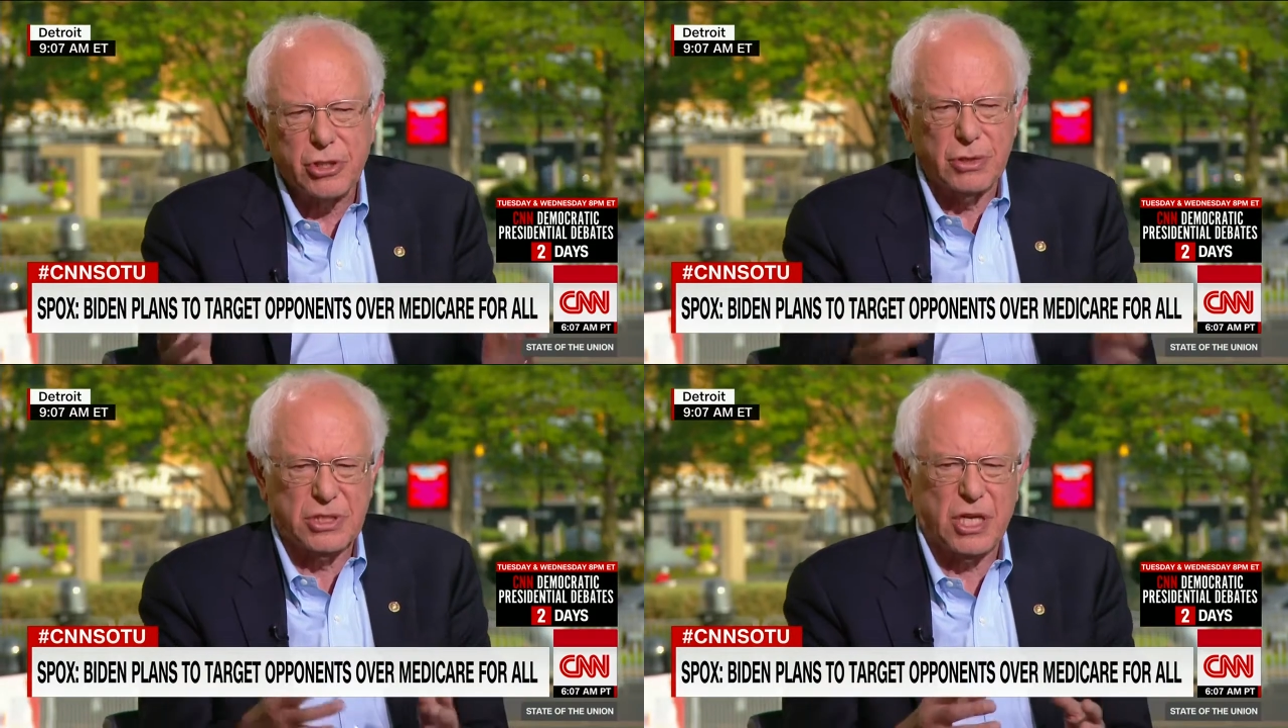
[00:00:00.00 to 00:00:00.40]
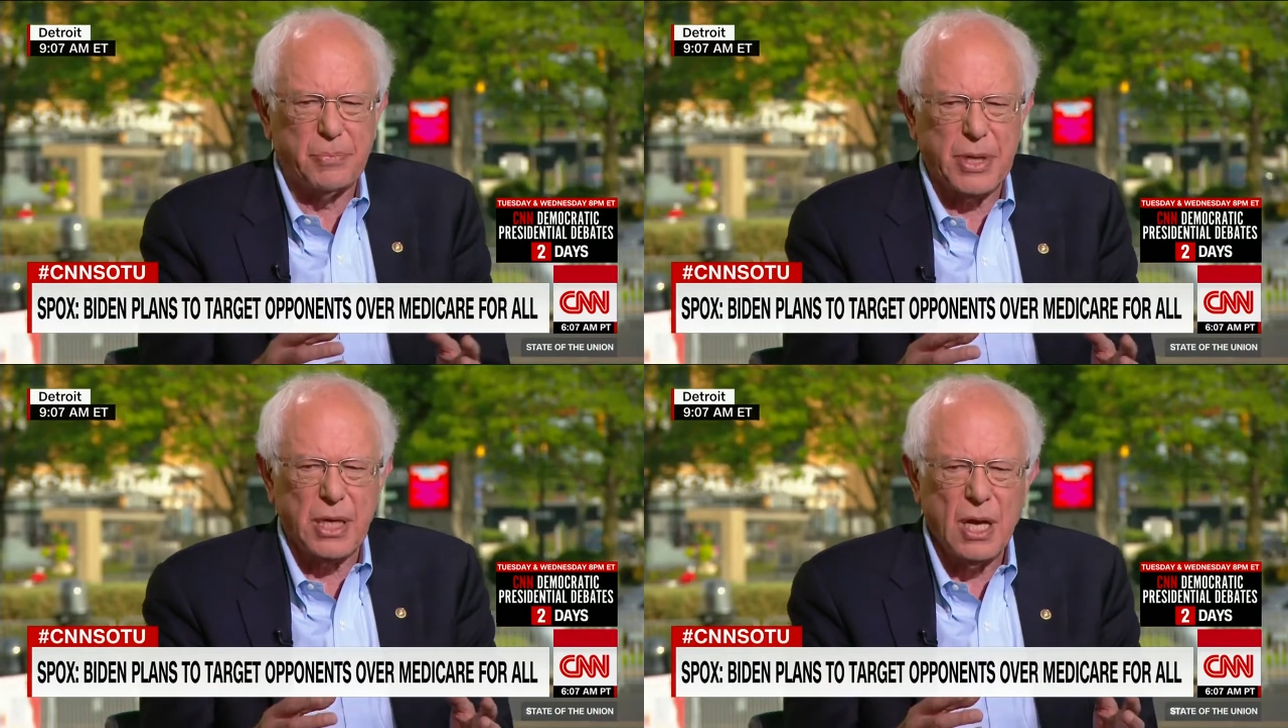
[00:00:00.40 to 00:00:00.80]
an insurance
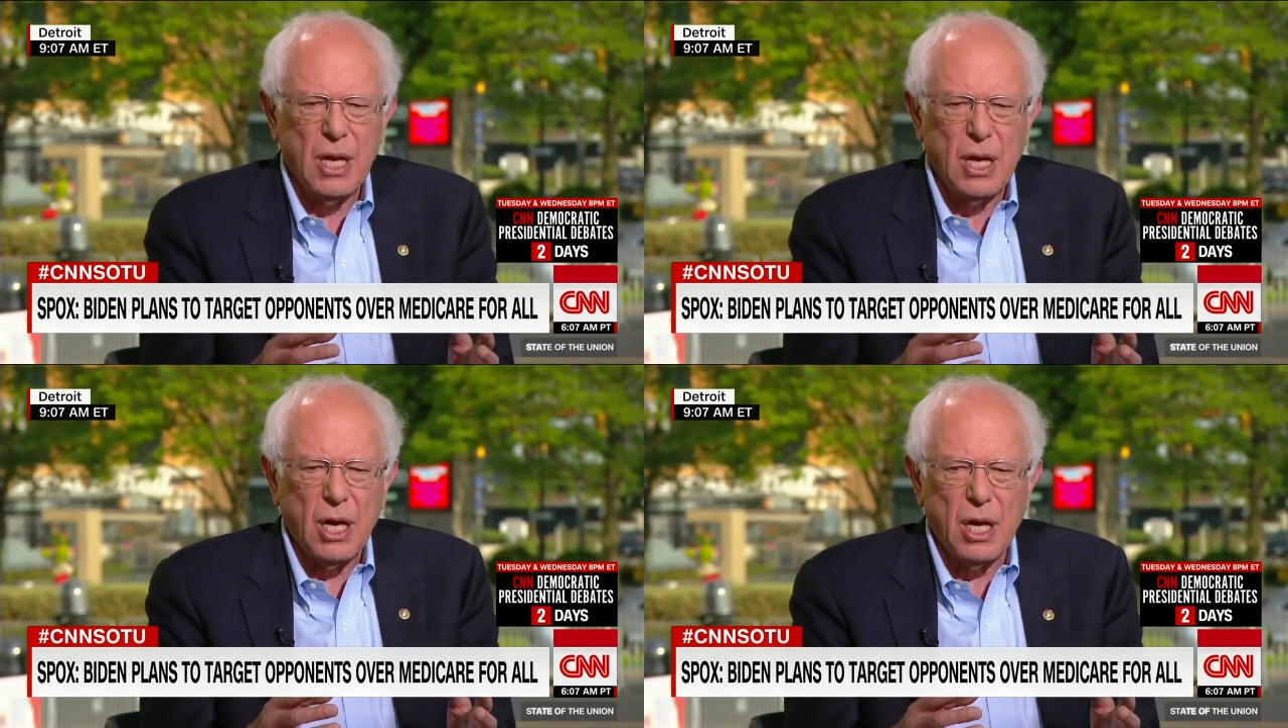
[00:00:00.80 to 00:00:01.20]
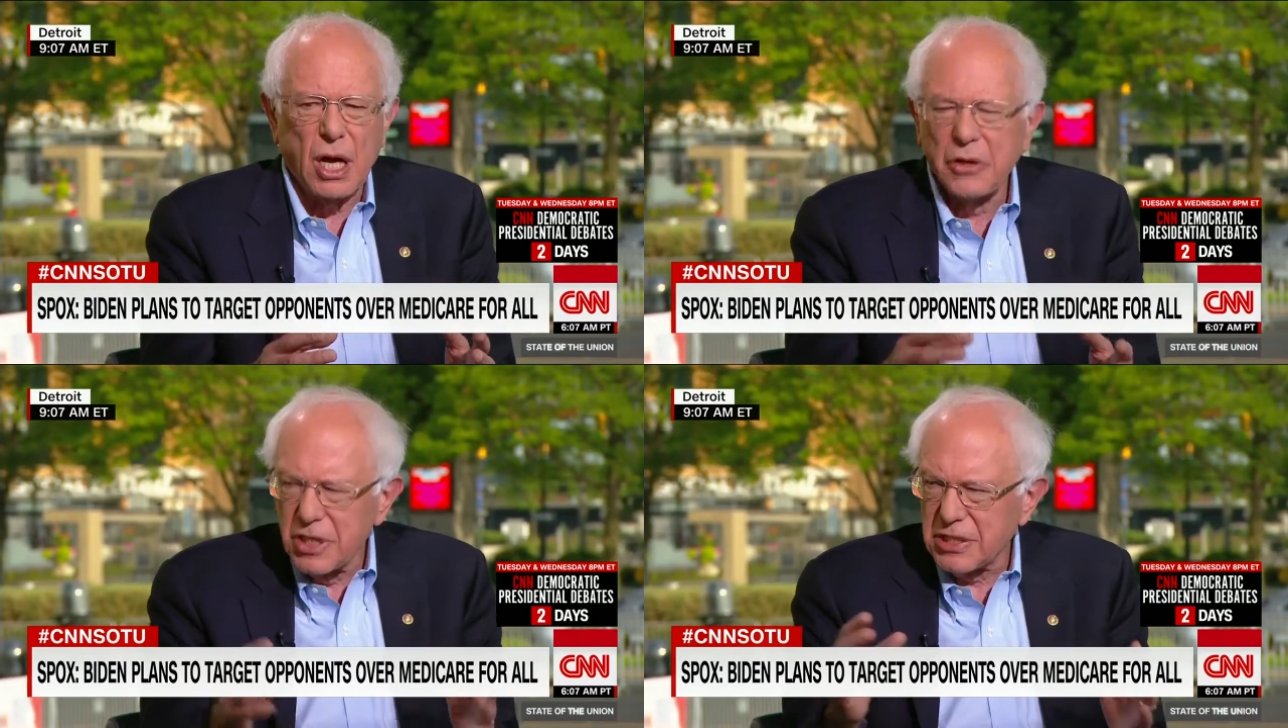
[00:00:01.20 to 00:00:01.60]
company
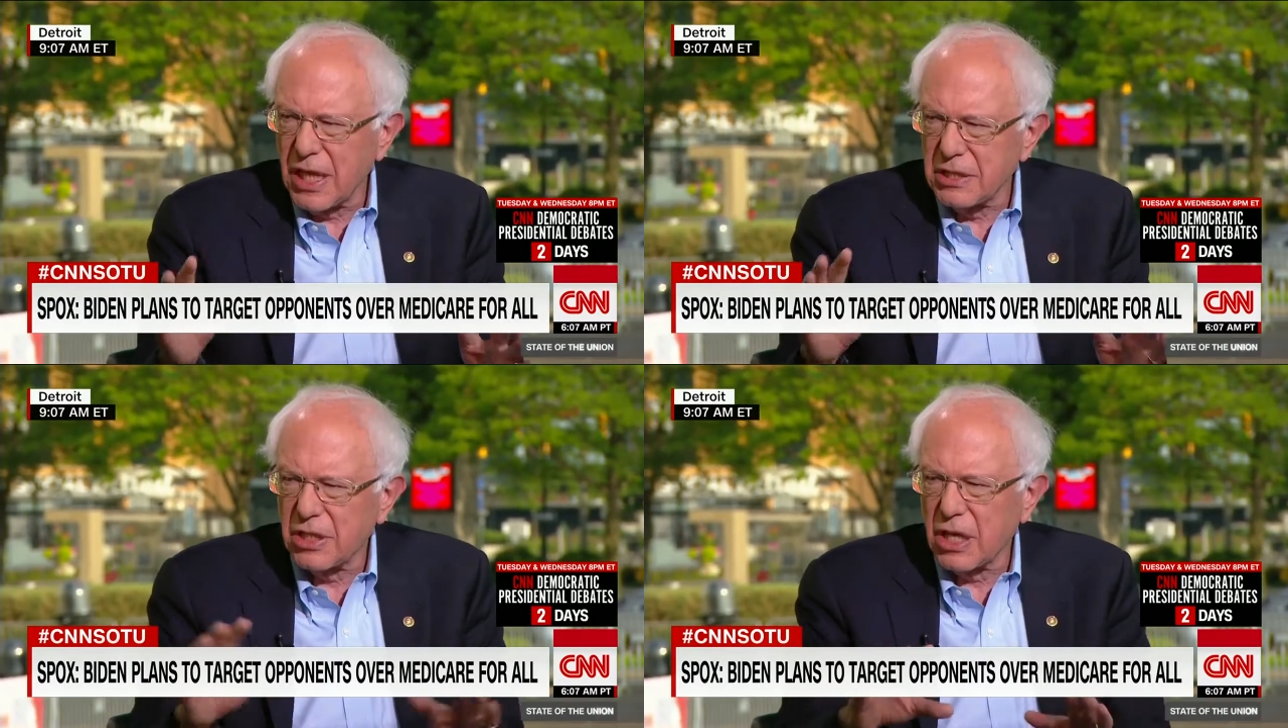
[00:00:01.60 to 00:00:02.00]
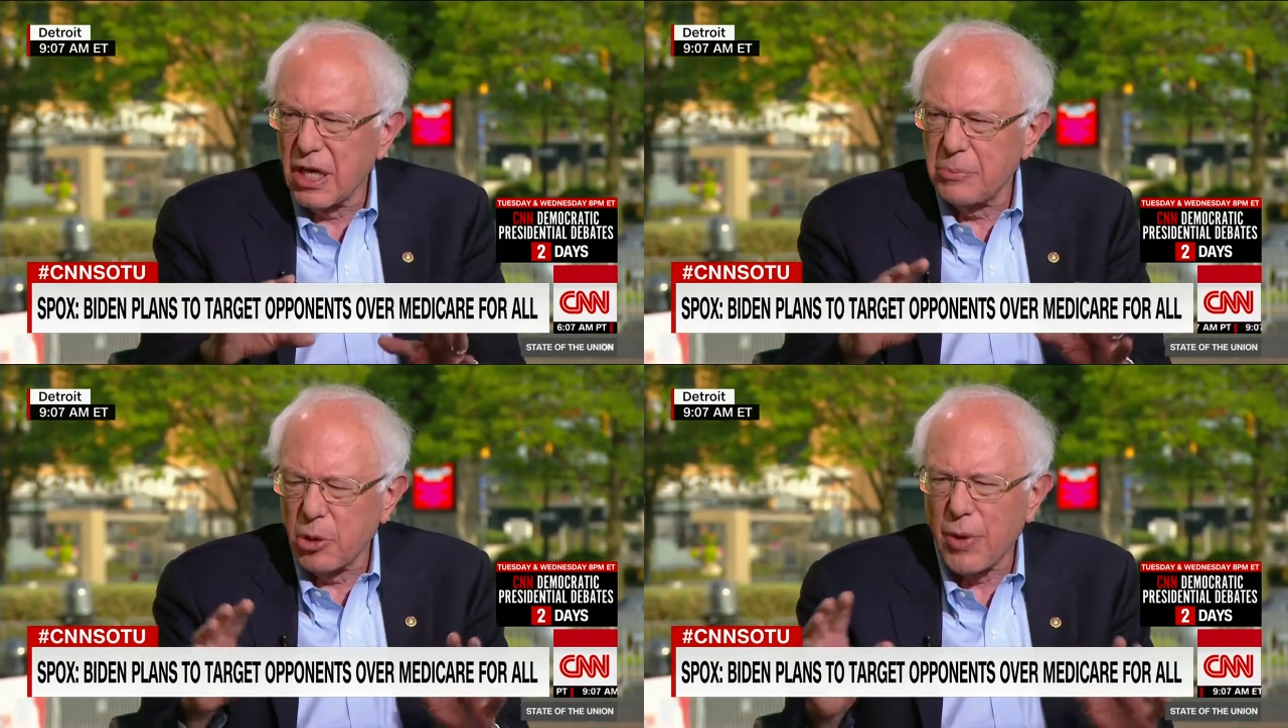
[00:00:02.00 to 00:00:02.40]
uh, understands
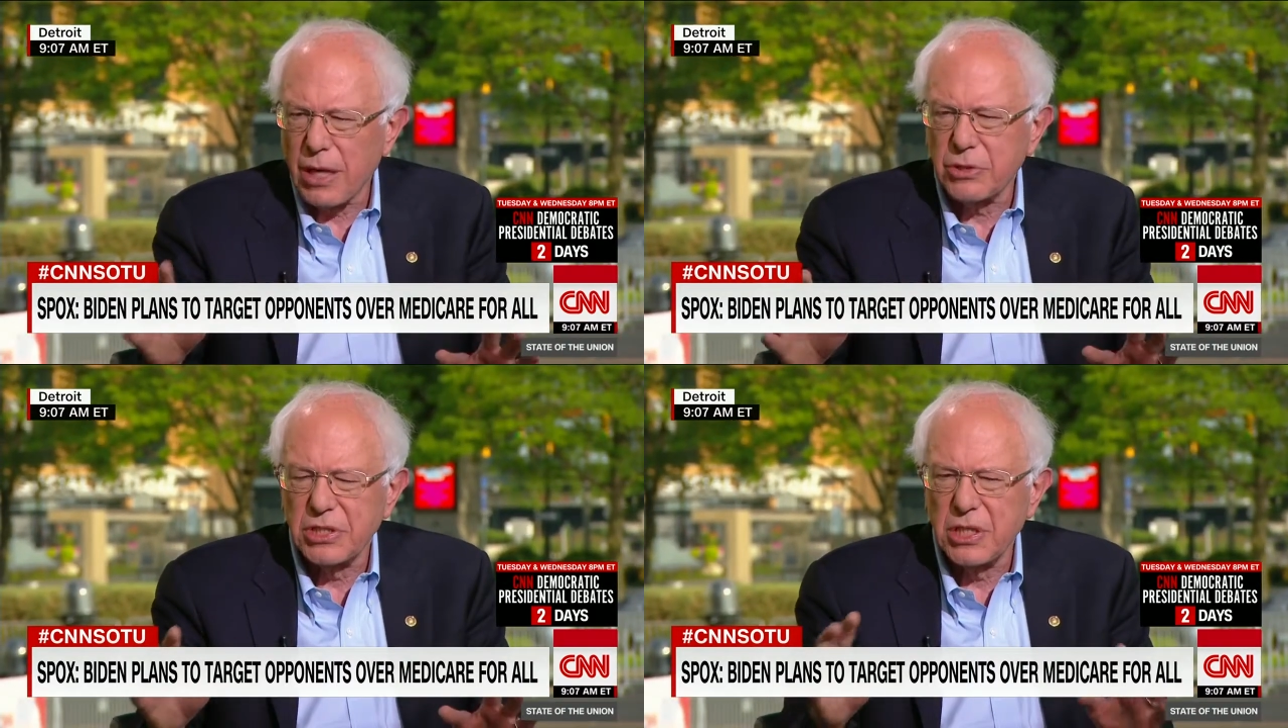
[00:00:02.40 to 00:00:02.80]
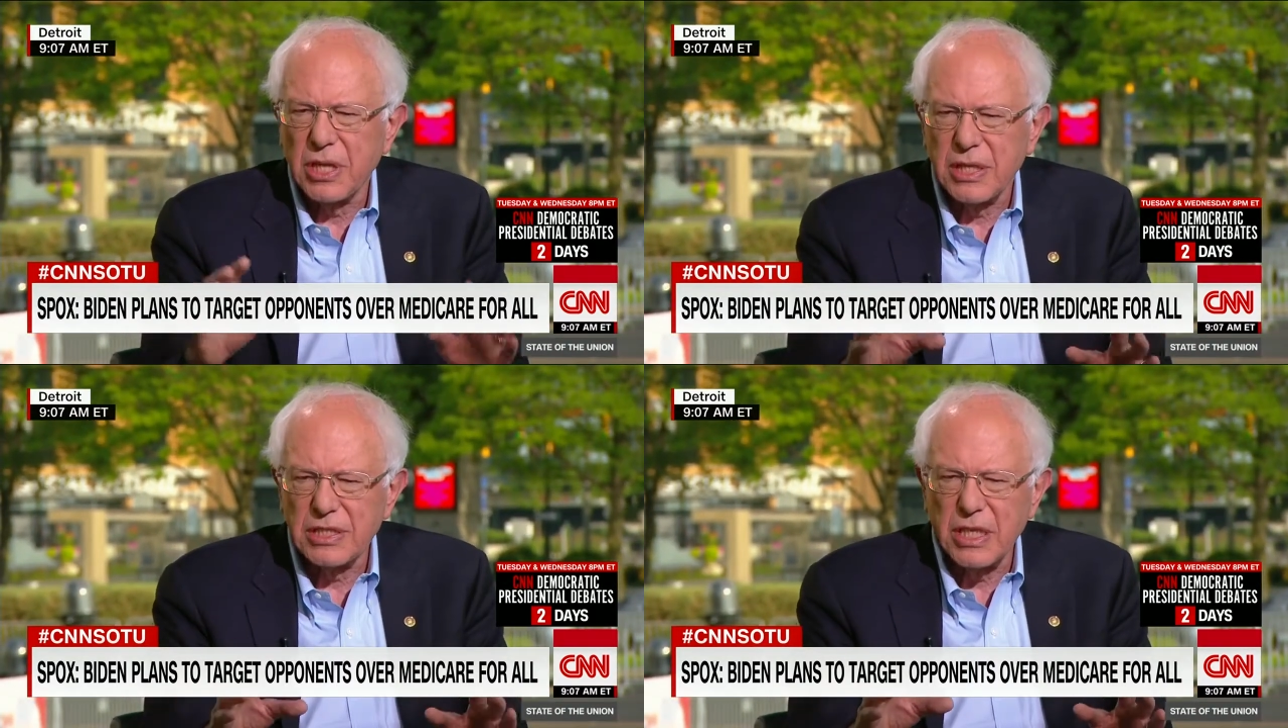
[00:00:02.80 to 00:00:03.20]
the kind of
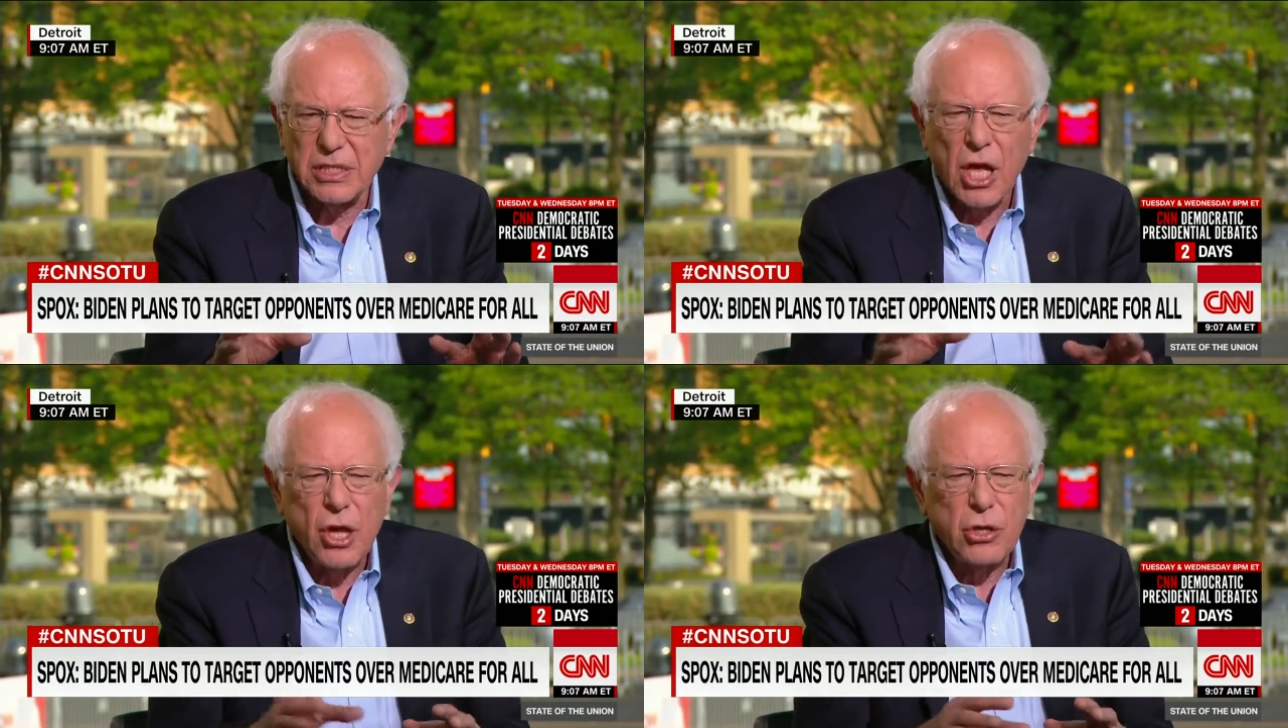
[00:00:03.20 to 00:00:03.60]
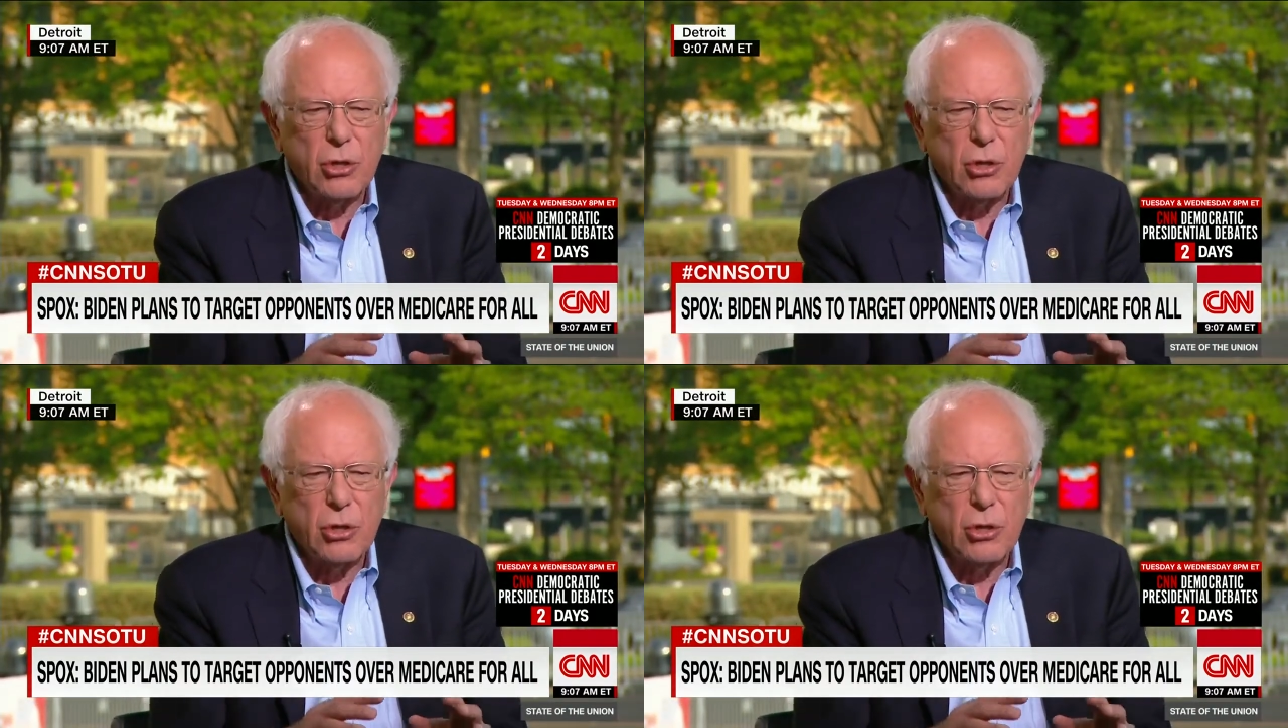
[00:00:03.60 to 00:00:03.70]
bureaucracy that exists.